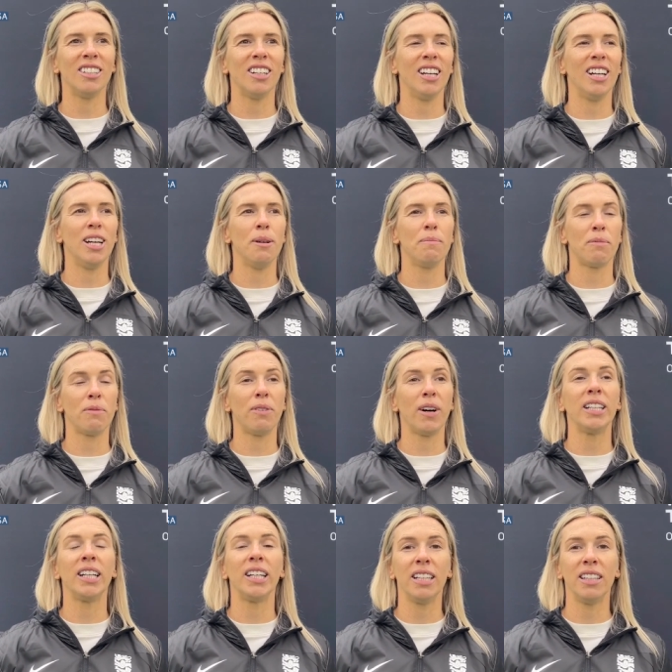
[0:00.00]
Um,
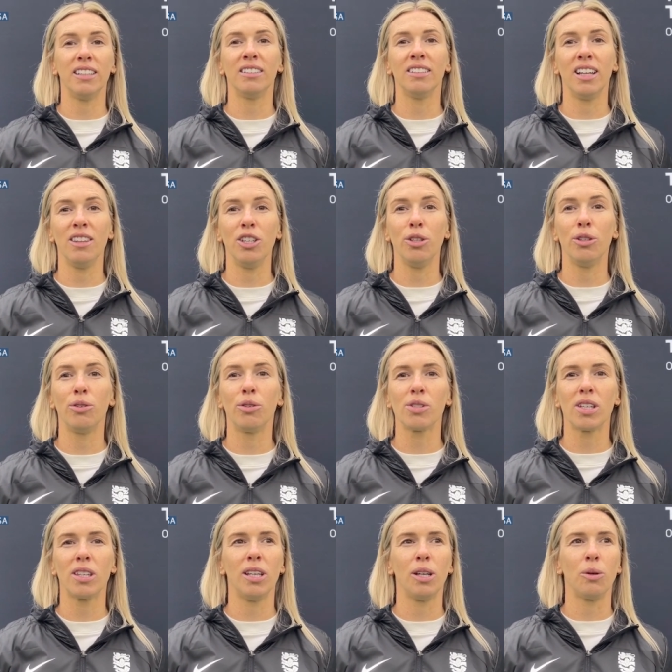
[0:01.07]
finally, in, in the Euros, I
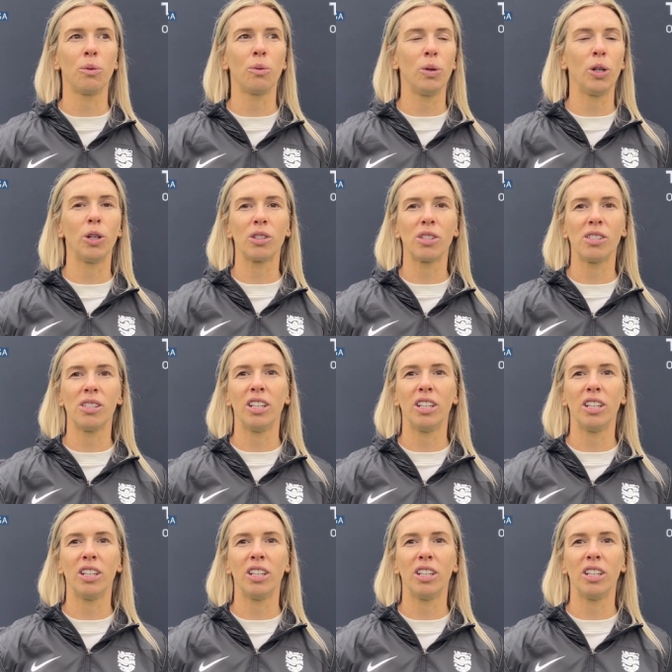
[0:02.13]
think we got to see her